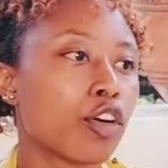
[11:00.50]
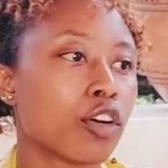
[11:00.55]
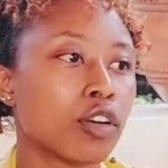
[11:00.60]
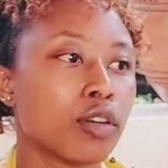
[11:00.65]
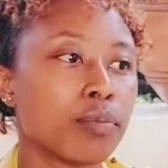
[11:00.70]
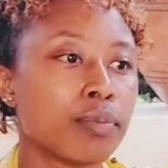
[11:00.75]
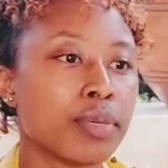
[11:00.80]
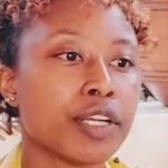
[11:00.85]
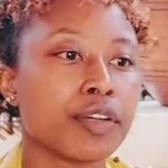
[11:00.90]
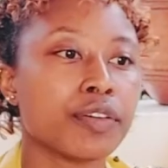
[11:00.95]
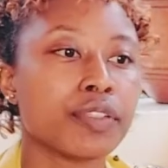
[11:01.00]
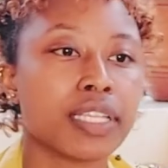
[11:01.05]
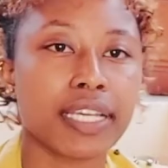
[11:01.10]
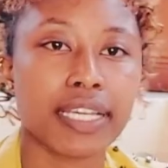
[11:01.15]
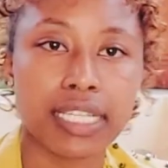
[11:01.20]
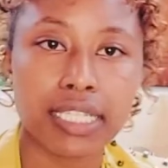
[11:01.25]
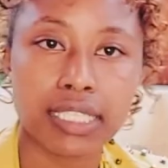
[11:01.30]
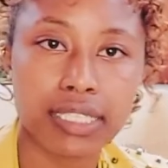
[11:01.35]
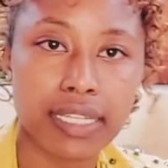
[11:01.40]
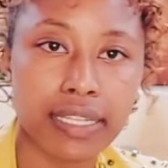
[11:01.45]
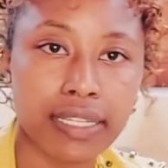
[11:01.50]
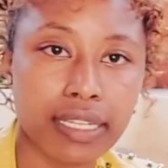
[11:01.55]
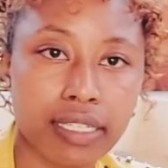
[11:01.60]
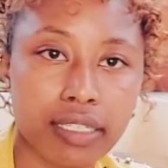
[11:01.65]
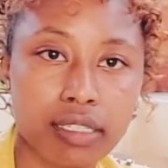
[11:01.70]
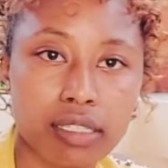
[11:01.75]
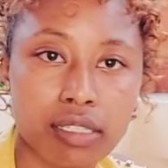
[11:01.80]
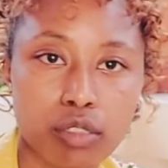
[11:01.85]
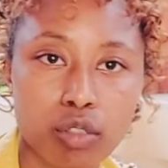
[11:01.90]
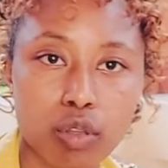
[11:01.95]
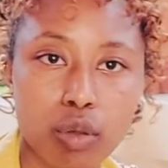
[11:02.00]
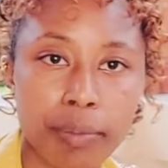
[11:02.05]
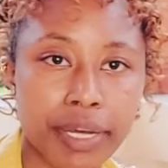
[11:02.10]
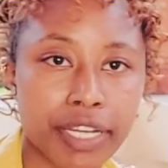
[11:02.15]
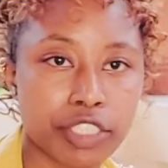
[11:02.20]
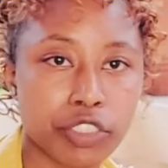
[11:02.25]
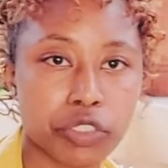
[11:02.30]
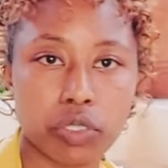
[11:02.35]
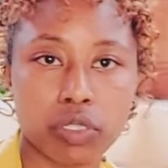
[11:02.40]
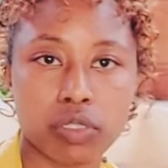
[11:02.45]
or being on the internet so
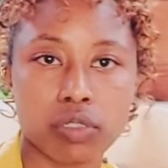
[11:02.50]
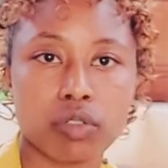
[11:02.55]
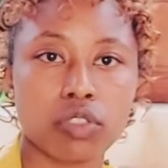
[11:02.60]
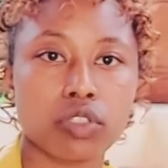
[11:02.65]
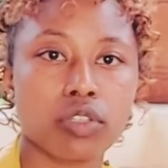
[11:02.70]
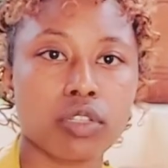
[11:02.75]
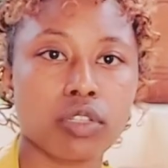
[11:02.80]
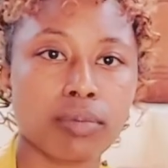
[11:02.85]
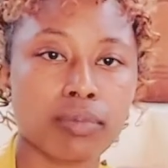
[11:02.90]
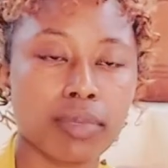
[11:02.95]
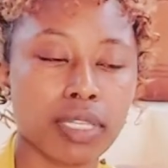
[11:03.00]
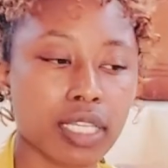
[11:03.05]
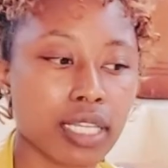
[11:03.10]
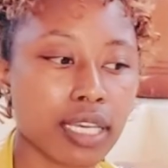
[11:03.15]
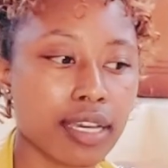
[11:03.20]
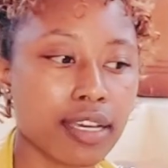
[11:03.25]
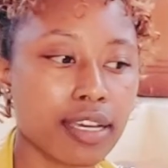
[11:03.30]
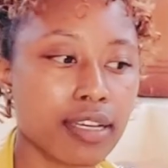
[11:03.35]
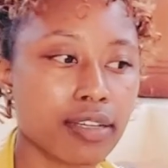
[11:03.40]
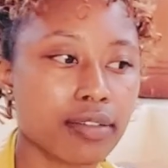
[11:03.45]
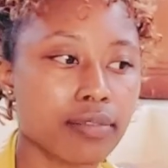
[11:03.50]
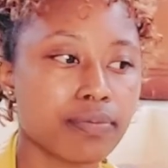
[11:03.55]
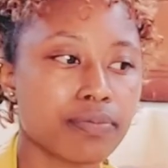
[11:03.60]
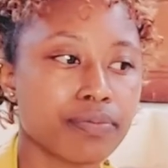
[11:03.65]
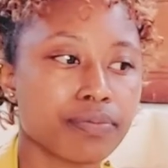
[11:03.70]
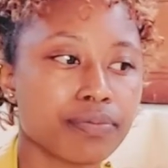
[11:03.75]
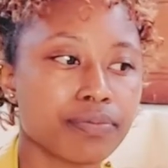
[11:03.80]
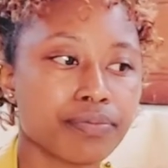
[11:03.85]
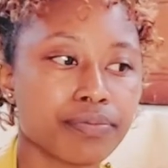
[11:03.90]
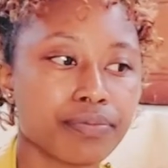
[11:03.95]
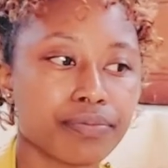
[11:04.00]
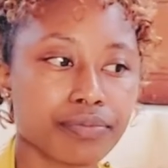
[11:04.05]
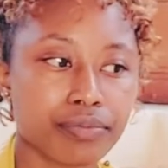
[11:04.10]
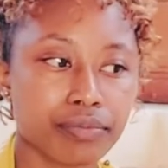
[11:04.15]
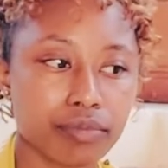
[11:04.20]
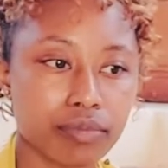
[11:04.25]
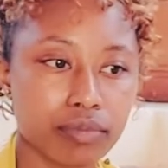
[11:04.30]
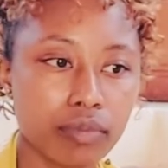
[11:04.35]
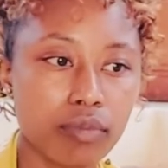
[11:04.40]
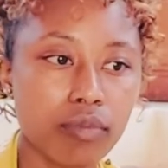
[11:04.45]
much or social media
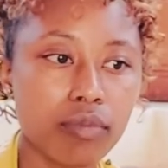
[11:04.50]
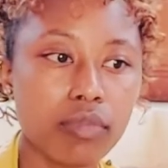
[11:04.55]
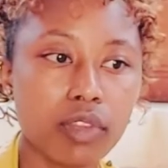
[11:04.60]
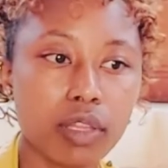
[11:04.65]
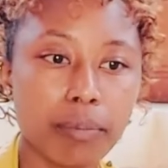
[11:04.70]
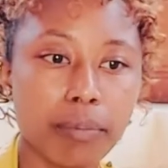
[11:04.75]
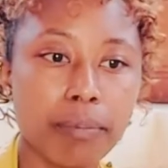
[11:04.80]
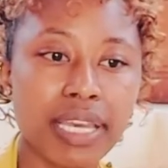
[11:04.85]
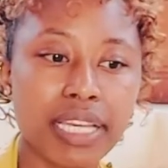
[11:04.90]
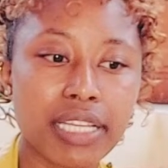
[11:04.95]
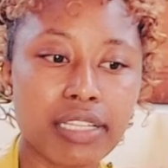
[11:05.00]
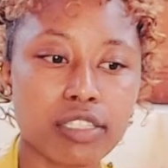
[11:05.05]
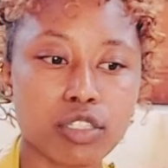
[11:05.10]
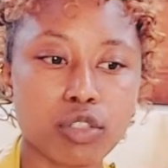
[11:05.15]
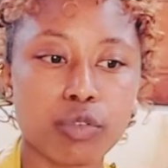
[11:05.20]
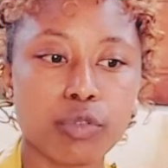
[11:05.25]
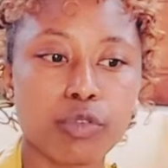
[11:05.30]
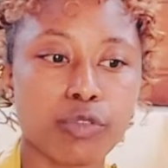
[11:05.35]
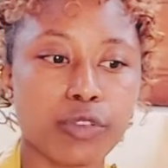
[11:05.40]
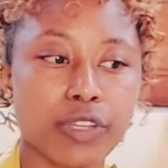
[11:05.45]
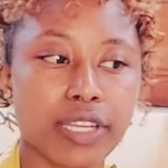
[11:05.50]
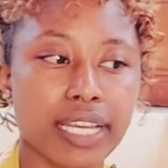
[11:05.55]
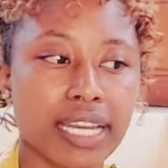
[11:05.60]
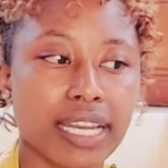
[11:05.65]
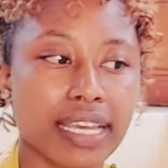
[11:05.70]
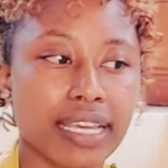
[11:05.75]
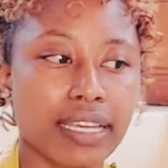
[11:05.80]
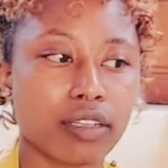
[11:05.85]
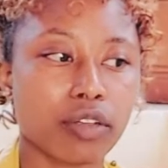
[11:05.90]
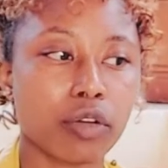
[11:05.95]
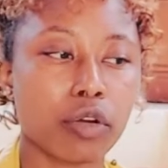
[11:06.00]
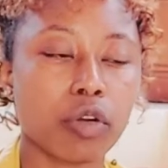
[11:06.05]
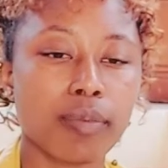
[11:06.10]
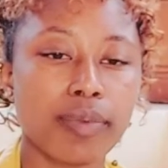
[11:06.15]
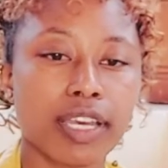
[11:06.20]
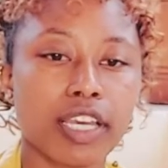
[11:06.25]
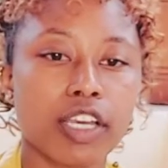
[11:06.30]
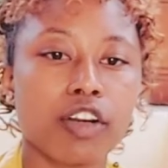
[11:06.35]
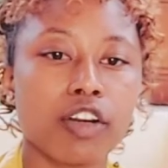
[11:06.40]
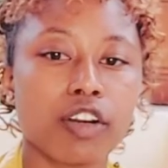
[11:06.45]
makes you feel like, oh
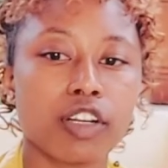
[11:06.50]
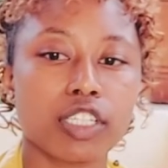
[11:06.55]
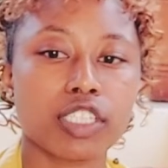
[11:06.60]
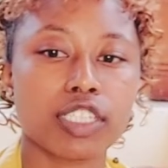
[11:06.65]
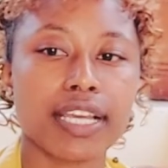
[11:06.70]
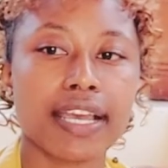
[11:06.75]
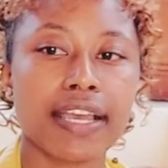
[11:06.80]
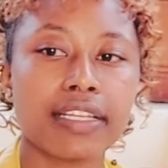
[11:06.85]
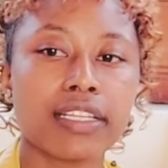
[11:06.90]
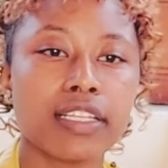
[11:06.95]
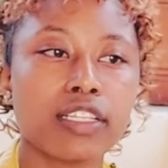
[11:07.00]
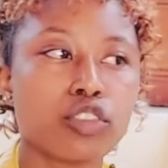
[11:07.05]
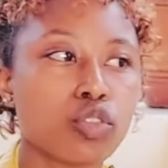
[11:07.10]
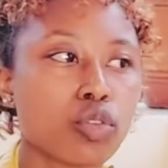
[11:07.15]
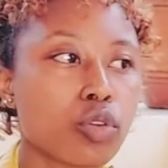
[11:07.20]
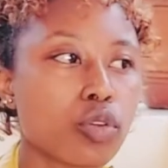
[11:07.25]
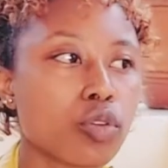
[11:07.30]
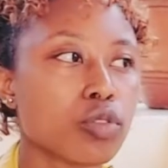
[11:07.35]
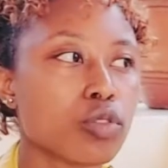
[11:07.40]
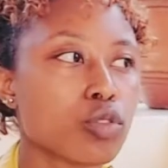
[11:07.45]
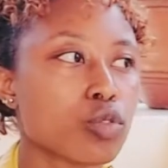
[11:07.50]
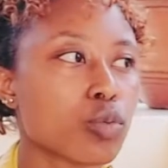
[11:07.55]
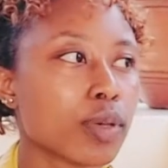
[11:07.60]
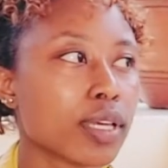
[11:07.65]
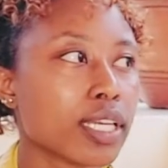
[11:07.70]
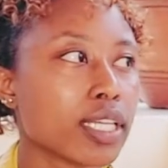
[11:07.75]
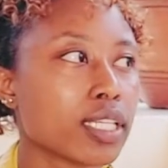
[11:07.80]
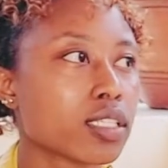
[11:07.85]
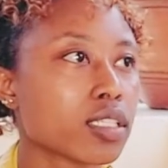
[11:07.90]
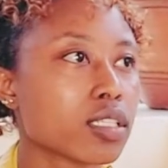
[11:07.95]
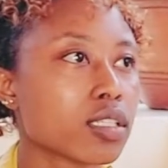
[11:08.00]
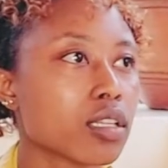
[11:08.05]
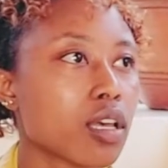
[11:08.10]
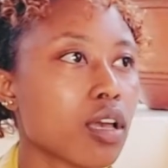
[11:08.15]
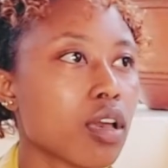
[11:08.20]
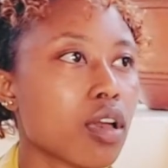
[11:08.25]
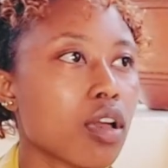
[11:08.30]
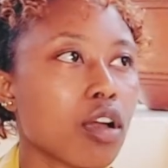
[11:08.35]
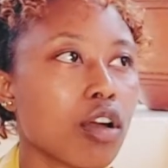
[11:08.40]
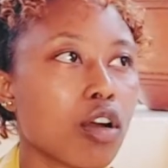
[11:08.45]
my gosh, I need to lose weight,
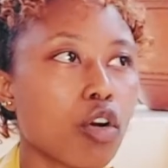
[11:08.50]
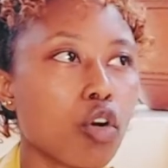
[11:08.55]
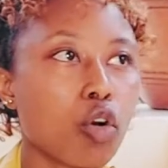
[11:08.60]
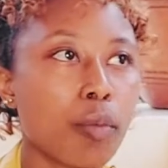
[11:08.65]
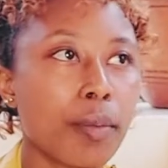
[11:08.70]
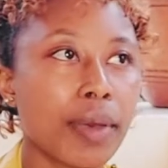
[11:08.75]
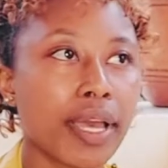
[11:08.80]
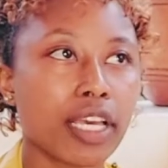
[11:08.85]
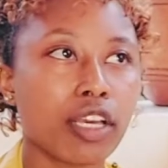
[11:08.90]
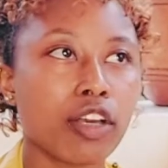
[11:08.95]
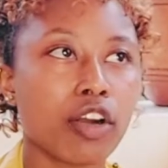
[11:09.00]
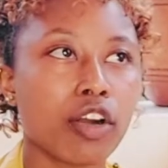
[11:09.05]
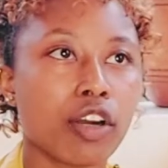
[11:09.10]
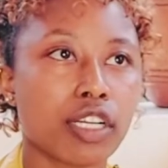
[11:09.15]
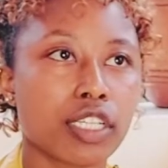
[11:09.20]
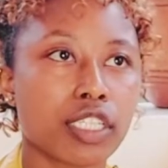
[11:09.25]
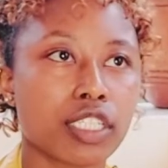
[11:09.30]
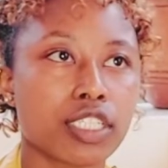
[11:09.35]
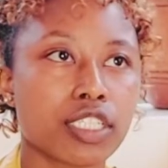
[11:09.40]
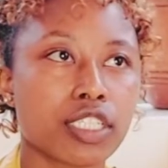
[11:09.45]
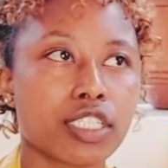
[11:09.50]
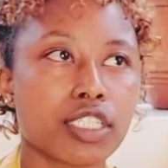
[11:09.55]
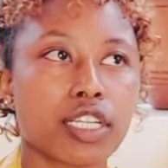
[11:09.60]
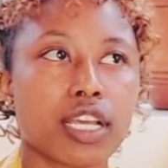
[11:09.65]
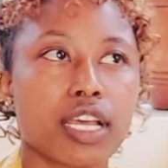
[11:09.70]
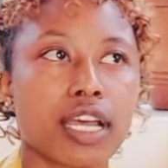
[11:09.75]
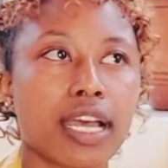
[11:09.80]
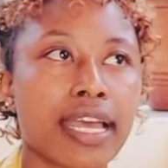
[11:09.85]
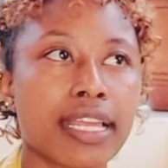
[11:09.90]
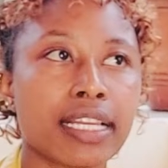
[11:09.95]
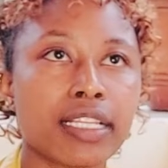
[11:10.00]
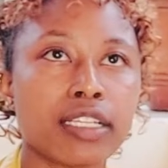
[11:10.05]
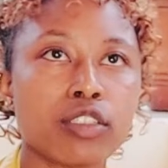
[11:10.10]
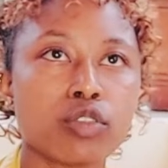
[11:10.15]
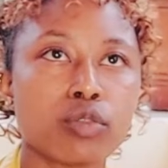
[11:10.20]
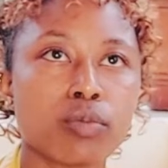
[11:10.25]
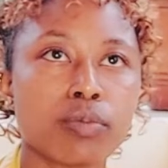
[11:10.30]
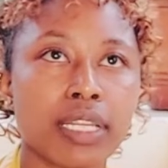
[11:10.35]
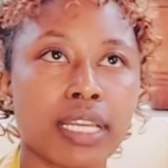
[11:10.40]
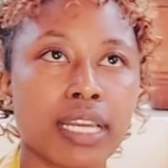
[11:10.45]
oh my gosh, I need
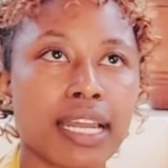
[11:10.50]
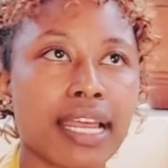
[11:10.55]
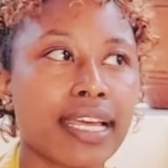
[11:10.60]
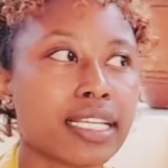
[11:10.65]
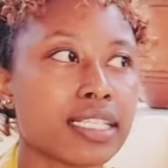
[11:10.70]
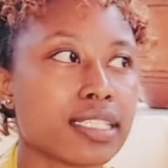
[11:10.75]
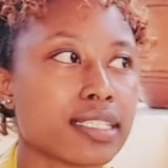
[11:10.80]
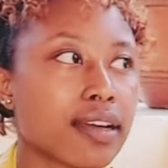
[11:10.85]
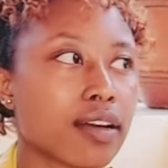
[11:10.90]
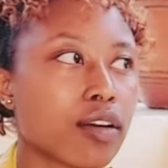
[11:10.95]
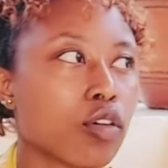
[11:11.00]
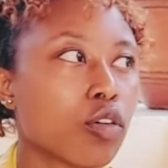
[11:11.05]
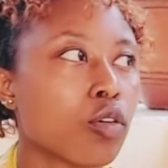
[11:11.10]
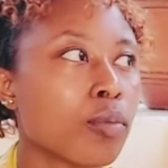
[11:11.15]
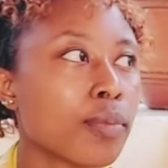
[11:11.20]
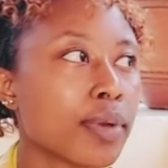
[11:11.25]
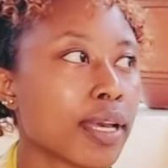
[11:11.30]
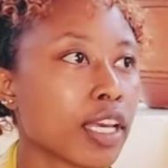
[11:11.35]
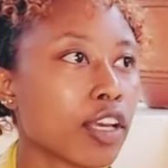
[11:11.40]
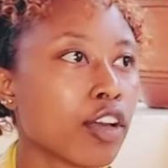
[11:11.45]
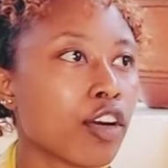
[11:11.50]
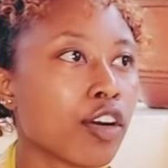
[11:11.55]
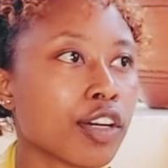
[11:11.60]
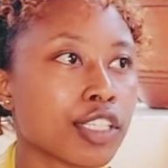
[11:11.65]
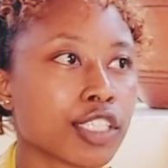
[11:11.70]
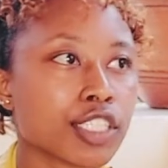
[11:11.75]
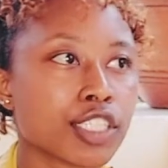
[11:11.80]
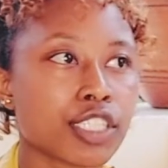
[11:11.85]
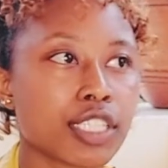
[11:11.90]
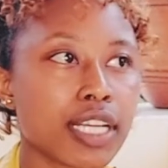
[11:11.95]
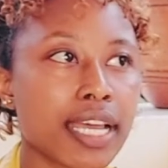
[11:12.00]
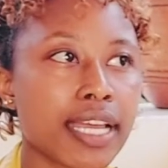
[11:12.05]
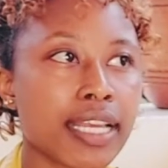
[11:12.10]
to be lighter, oh my gosh,